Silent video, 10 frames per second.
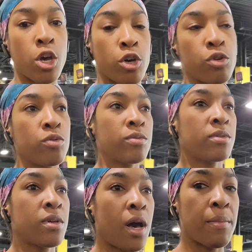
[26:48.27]

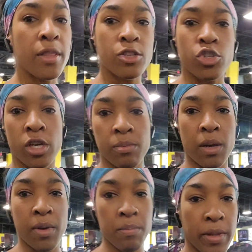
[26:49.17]
I'm at the gym.
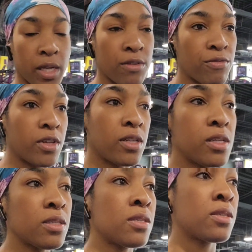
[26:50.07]
I'm at Planet
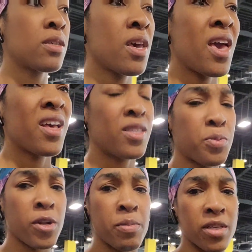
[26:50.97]
Fitness. It's
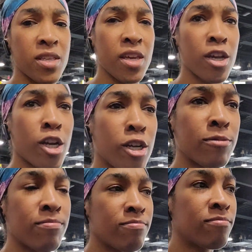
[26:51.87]
pretty busy here.
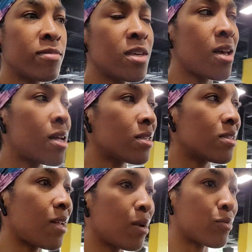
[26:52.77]

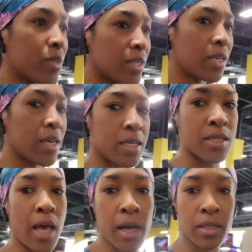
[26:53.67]
It's not really
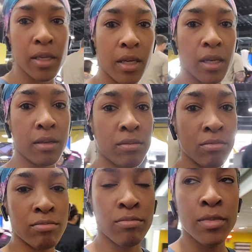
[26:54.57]
exactly
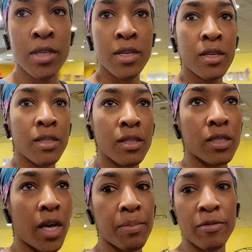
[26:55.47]
the
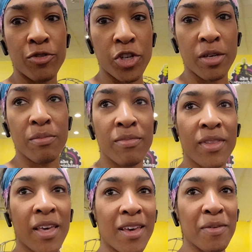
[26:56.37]
type of gym
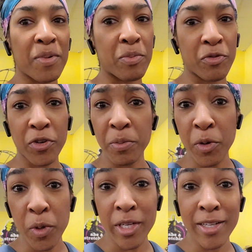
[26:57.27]
that people film their
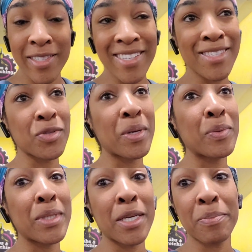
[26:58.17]
workouts in, so I
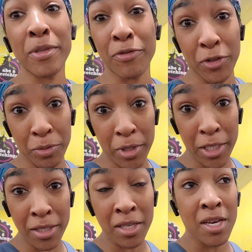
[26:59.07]
will not be filming.